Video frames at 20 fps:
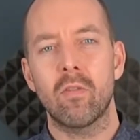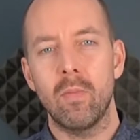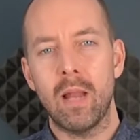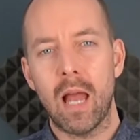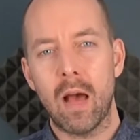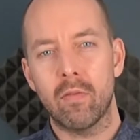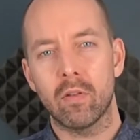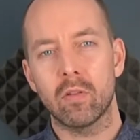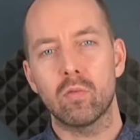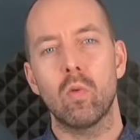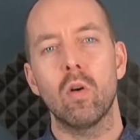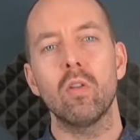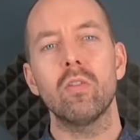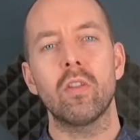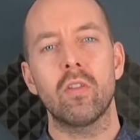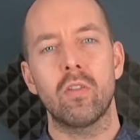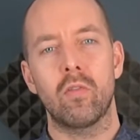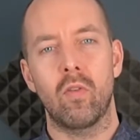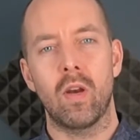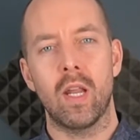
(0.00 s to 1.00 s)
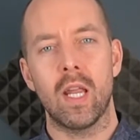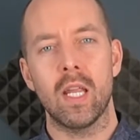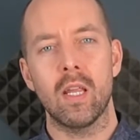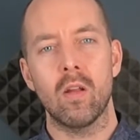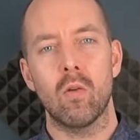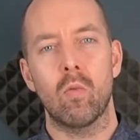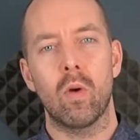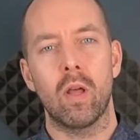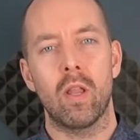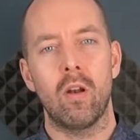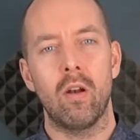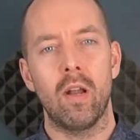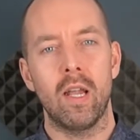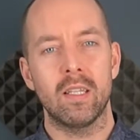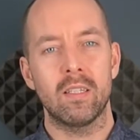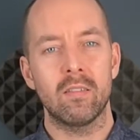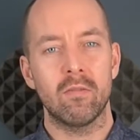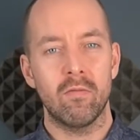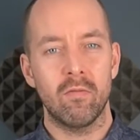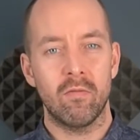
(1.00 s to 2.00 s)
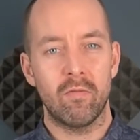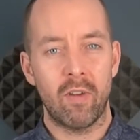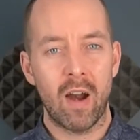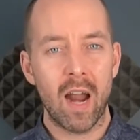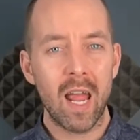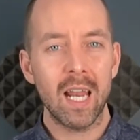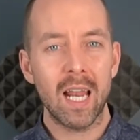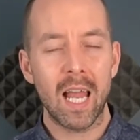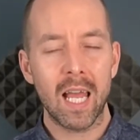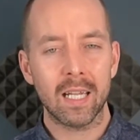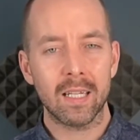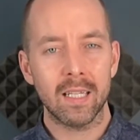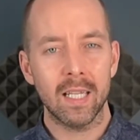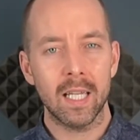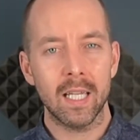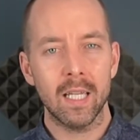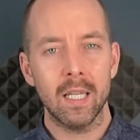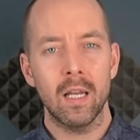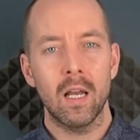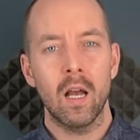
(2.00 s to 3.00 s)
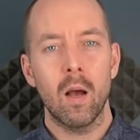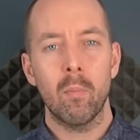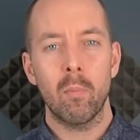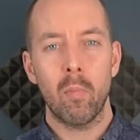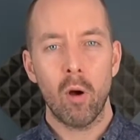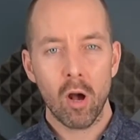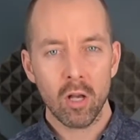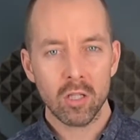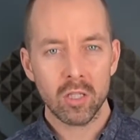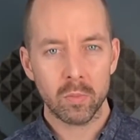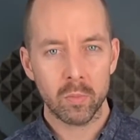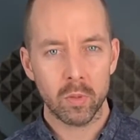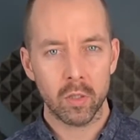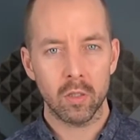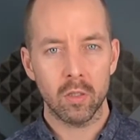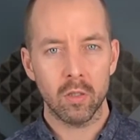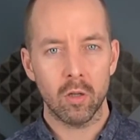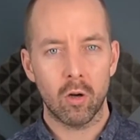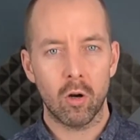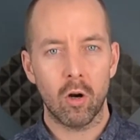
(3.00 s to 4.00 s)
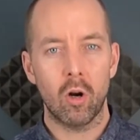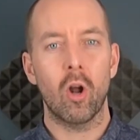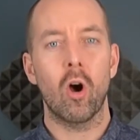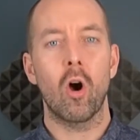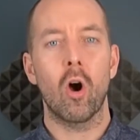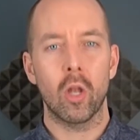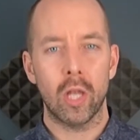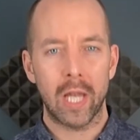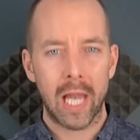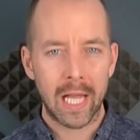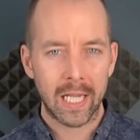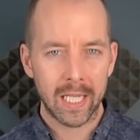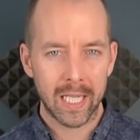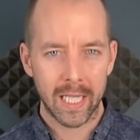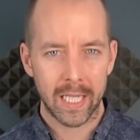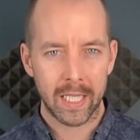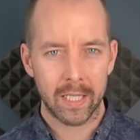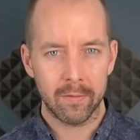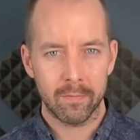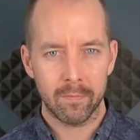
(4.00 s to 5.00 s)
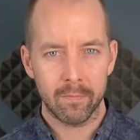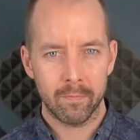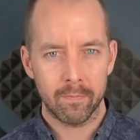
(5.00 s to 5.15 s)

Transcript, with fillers: from levels one to three whether it's very likely, possible or unlikely.